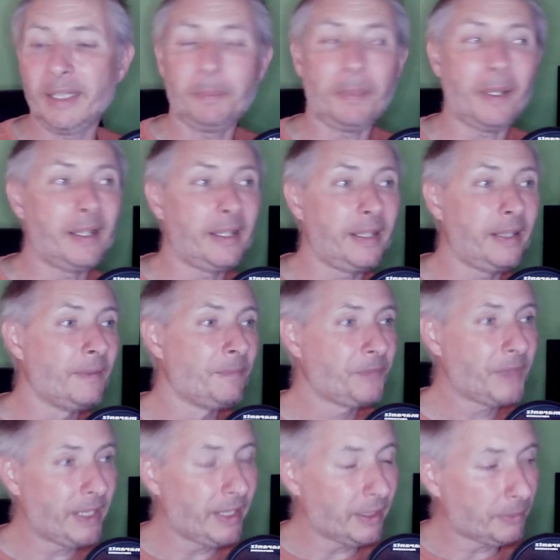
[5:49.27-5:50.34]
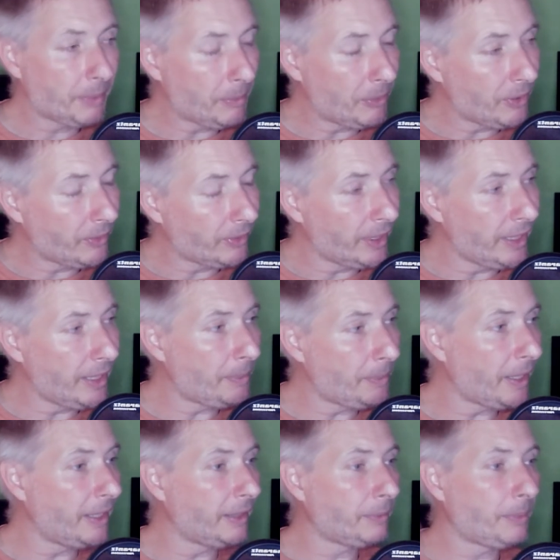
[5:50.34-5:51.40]
and there's people using ebay there's people
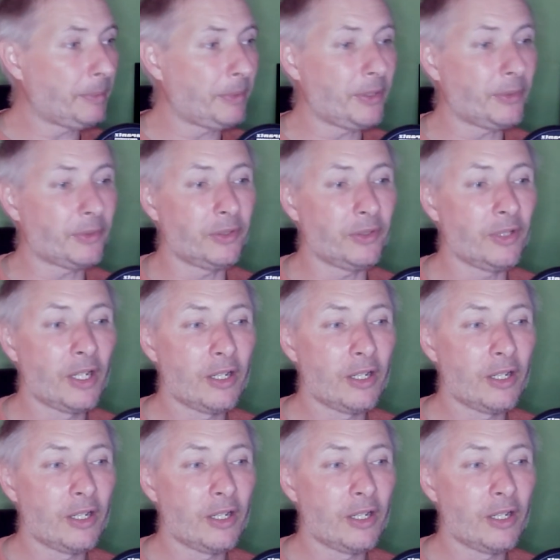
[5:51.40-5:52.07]
using Shop,